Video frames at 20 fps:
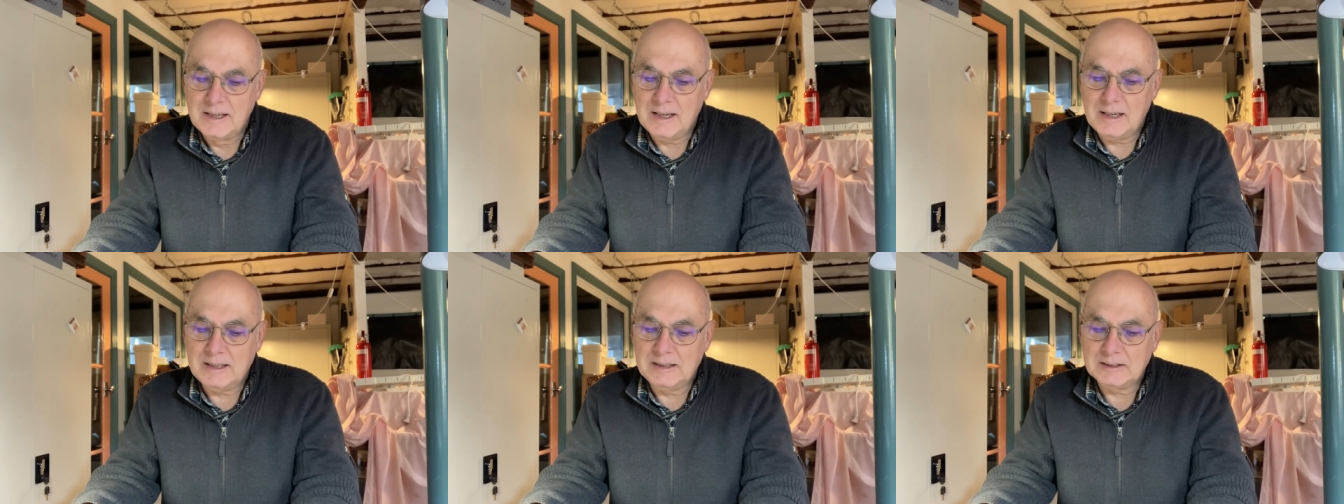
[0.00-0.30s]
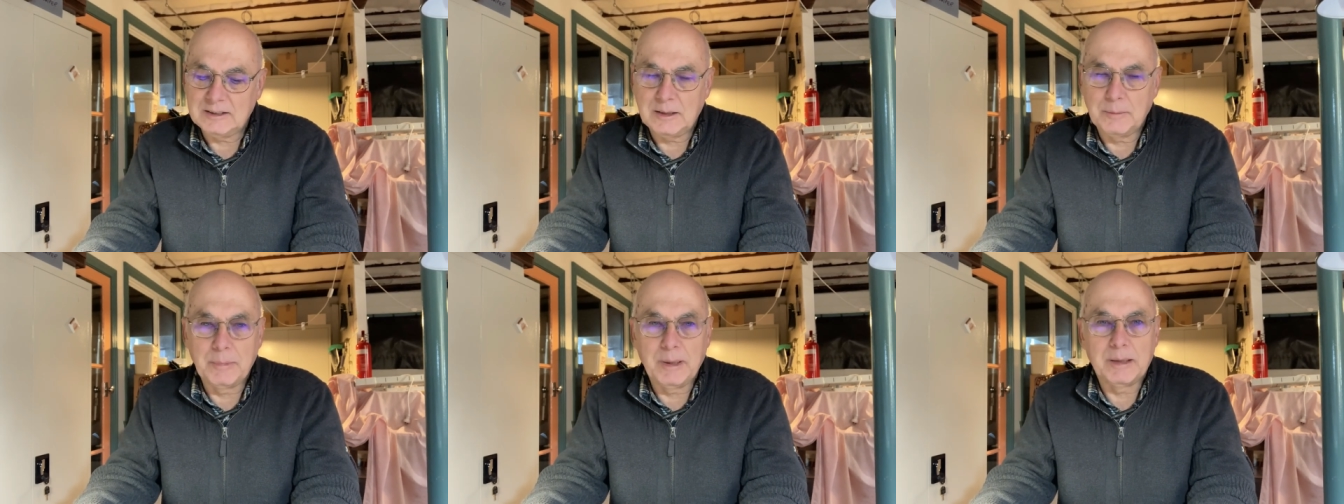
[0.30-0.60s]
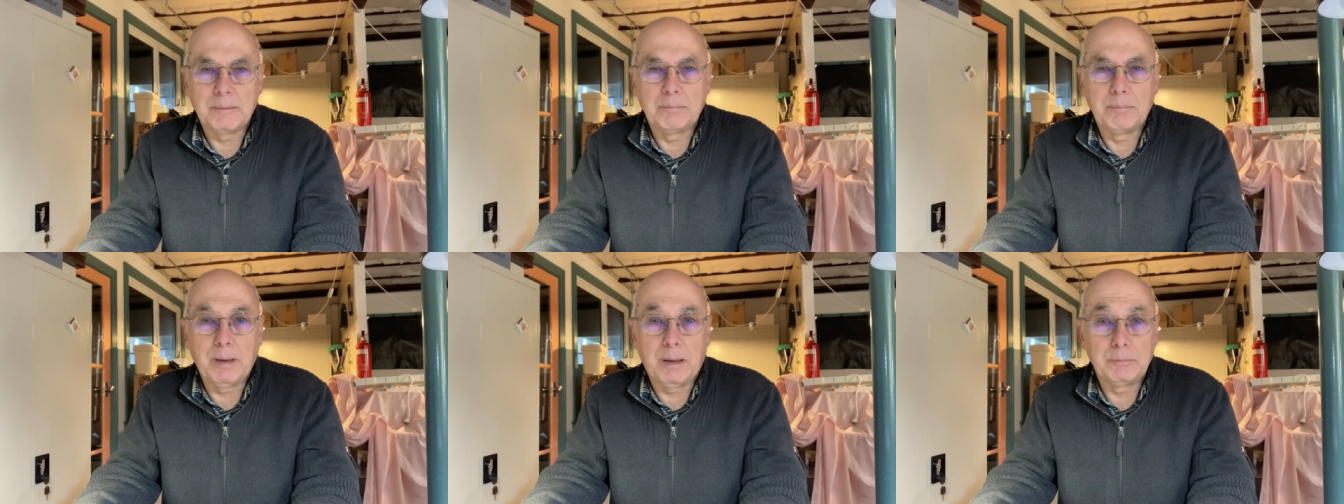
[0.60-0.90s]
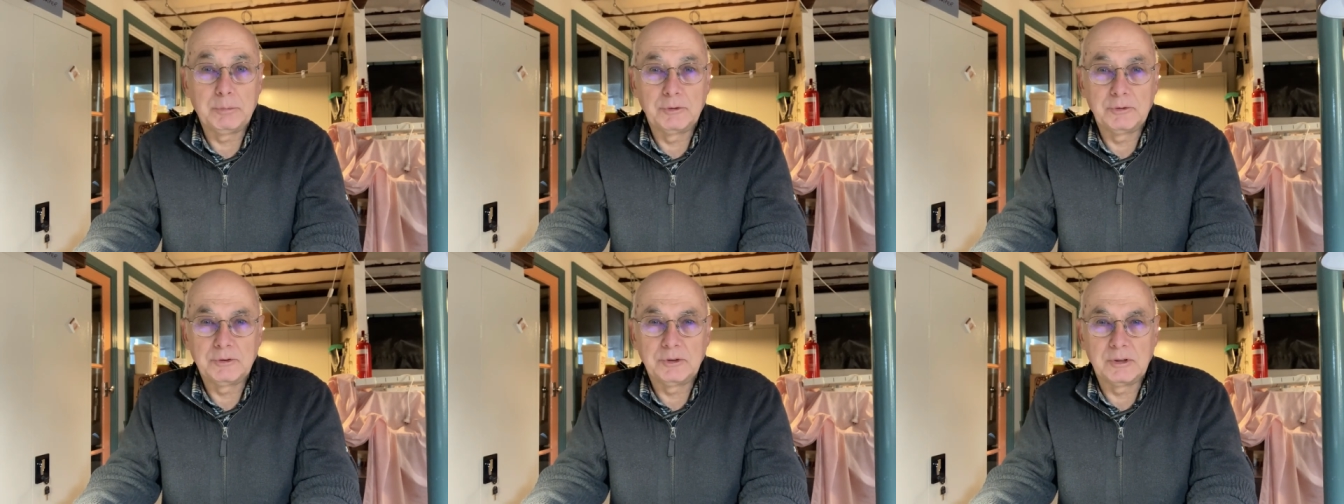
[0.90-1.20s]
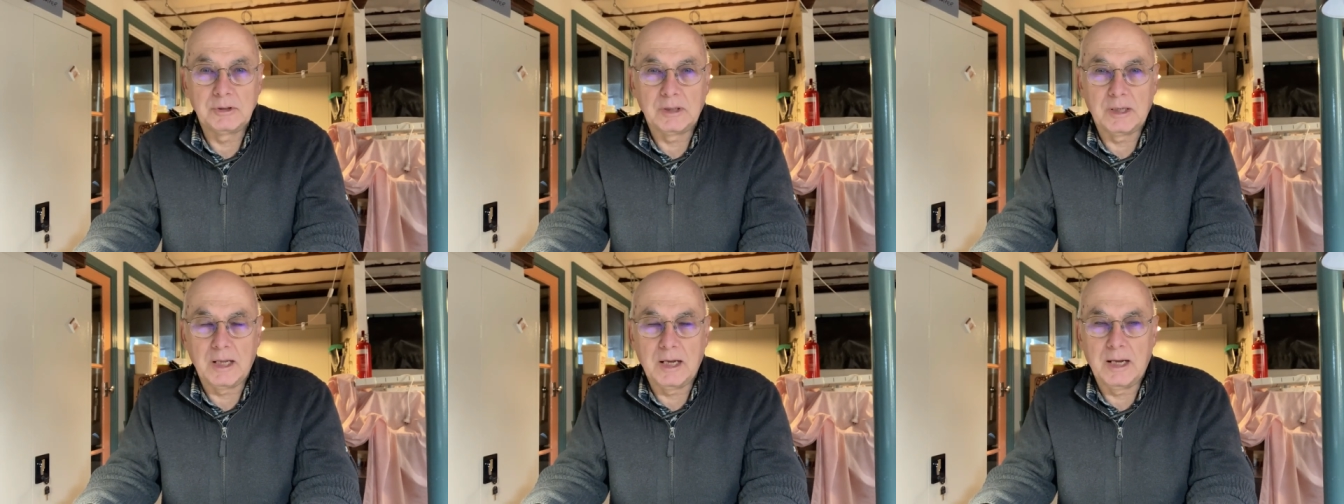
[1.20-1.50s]
asked about bubbles
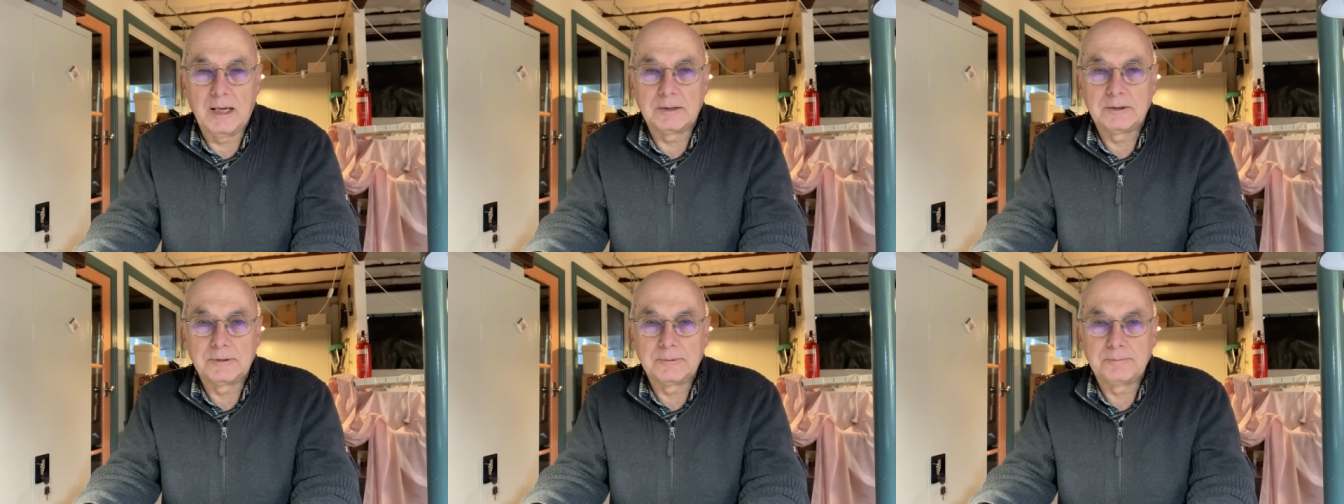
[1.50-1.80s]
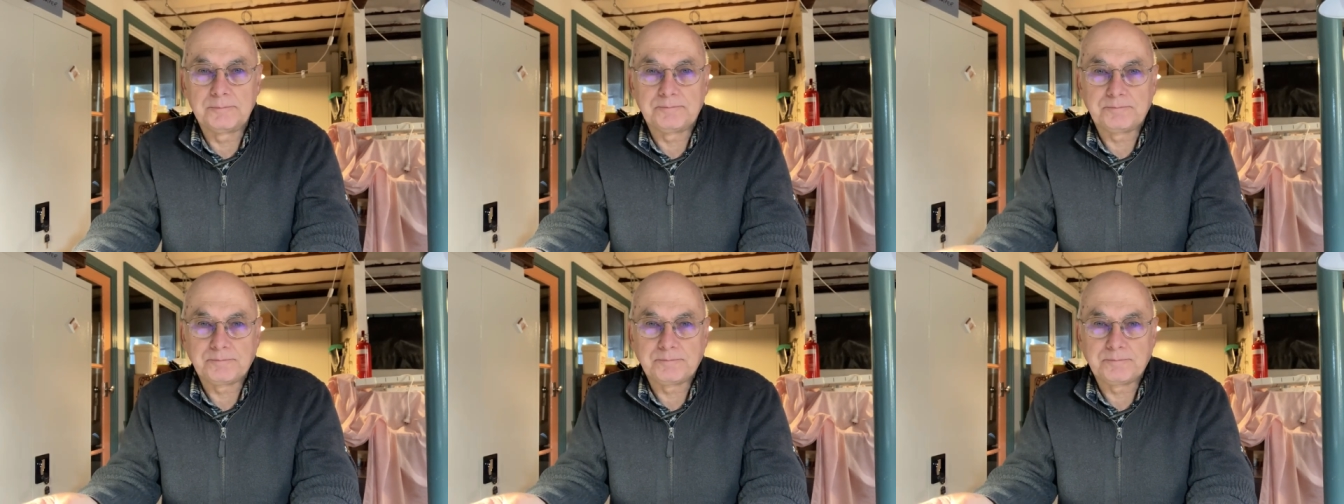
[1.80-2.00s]
in glass